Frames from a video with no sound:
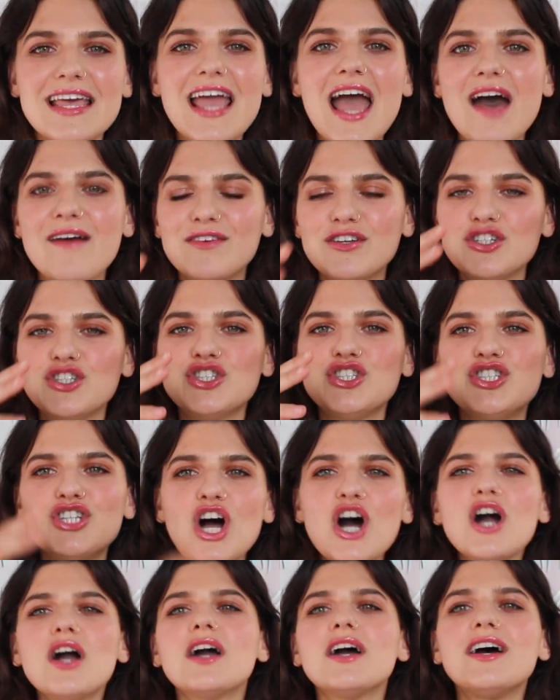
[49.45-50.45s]
They have a
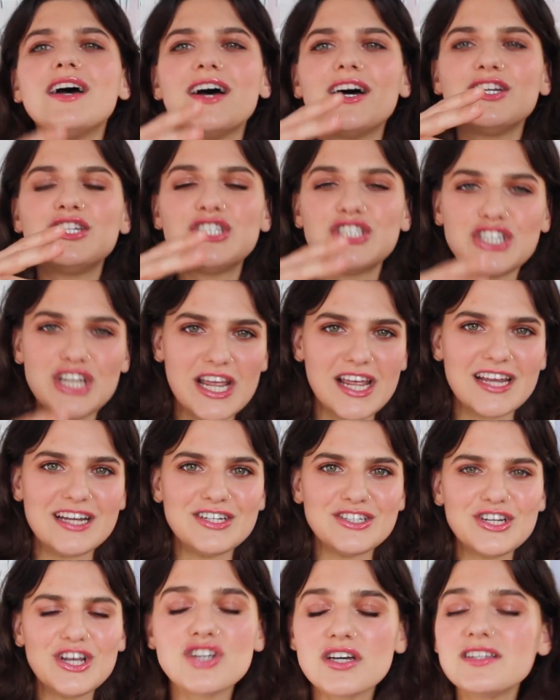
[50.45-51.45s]
chunk of
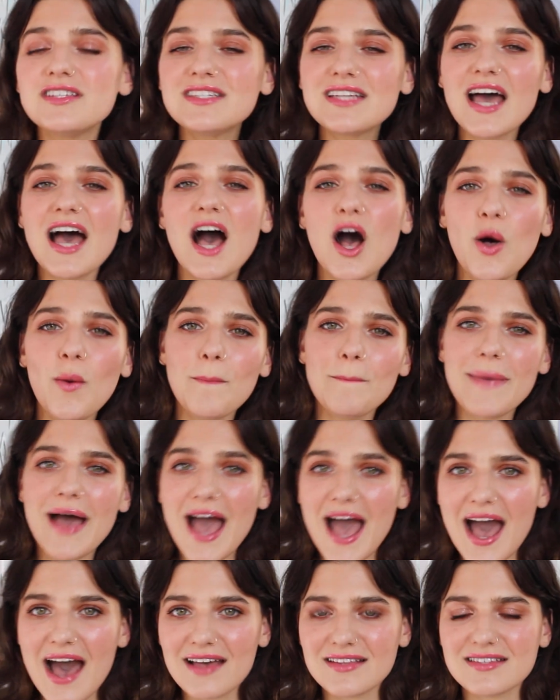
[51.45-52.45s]
change just to help
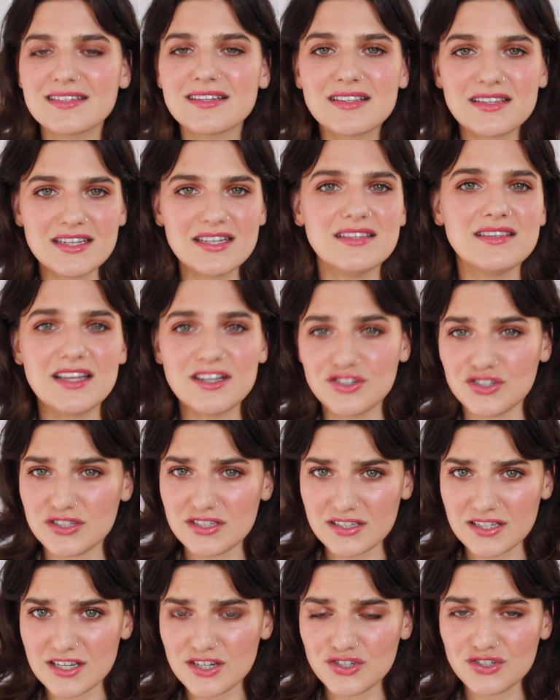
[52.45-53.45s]
pass clean
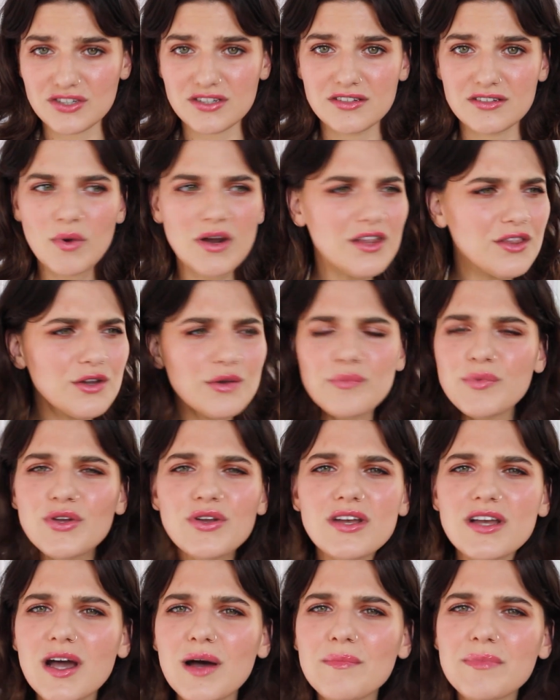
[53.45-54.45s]
legislation. What other
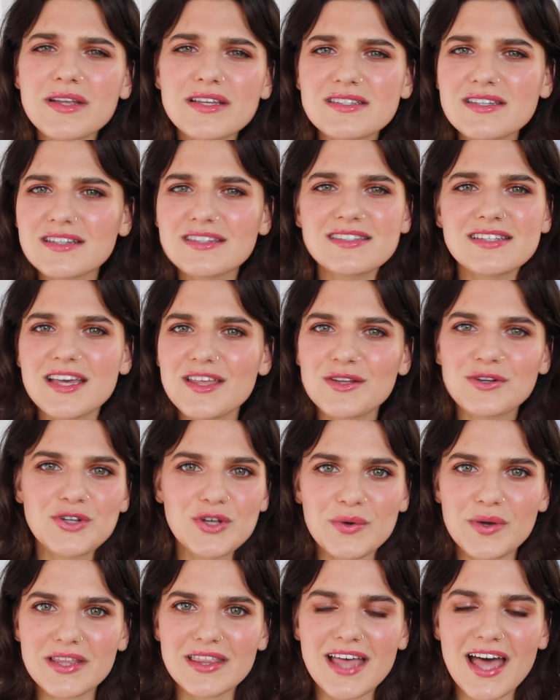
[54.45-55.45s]
beauty companies can say they're
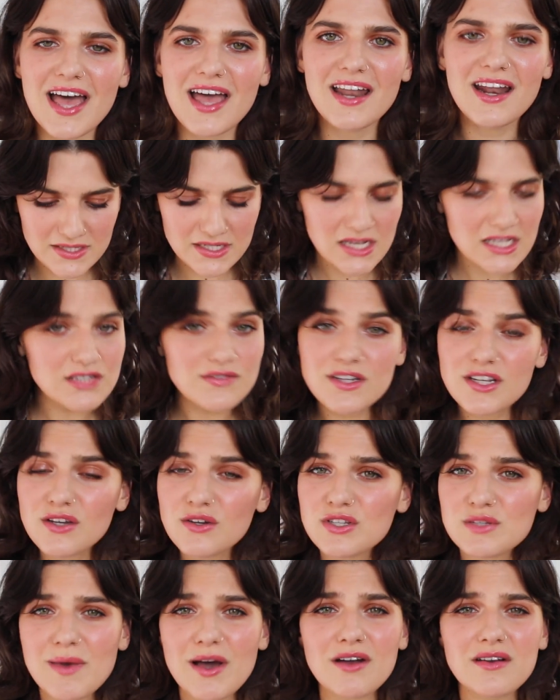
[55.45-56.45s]
doing that? Today's
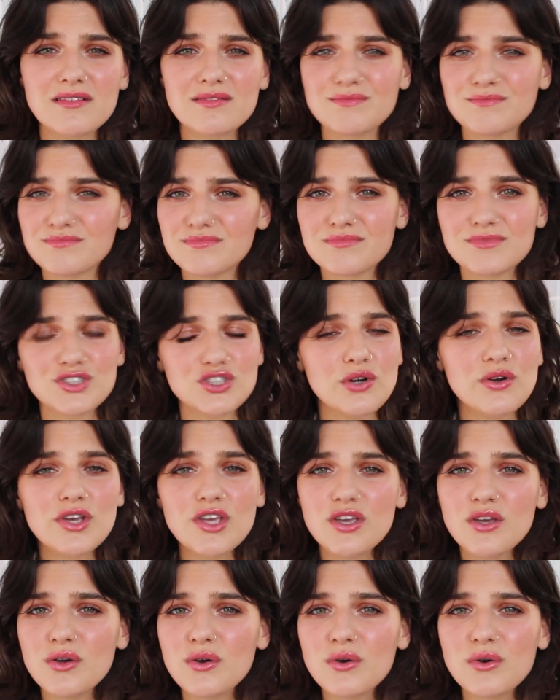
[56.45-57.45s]
video is about
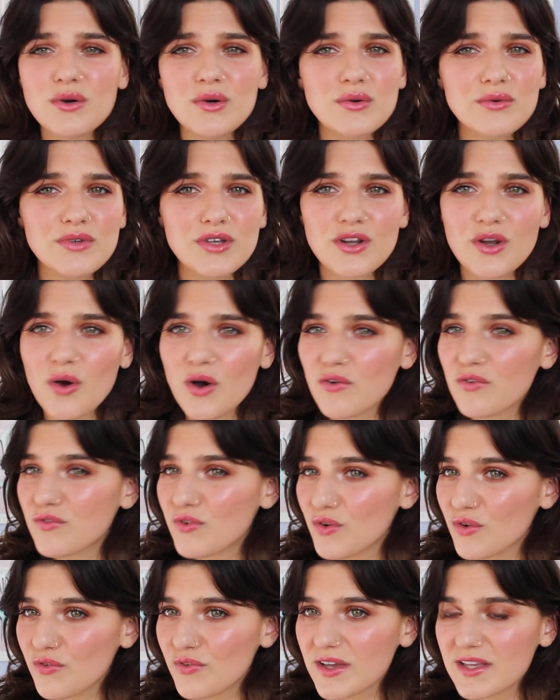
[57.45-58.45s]
showing you, a
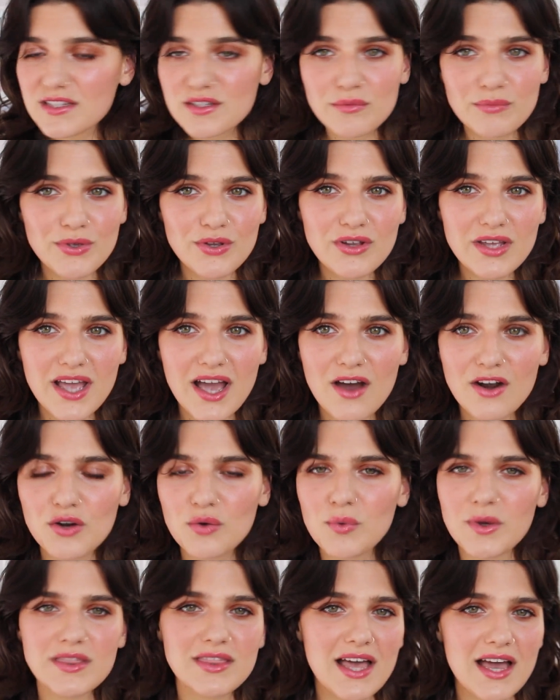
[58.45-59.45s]
full face of
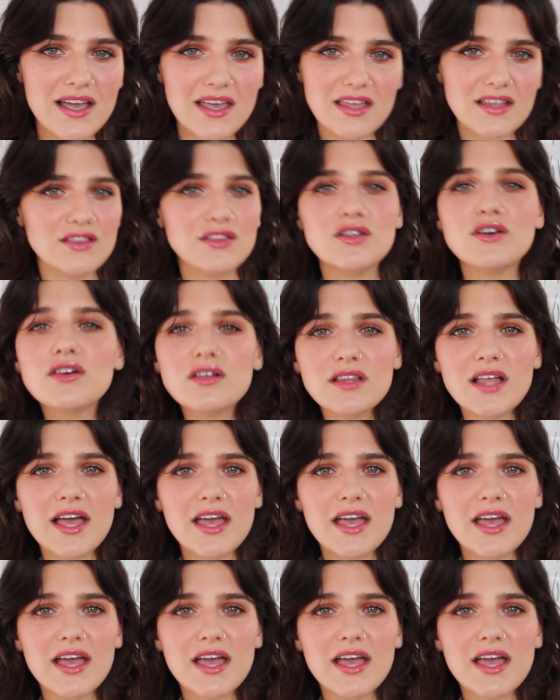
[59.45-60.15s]
Beautycounter, what that can look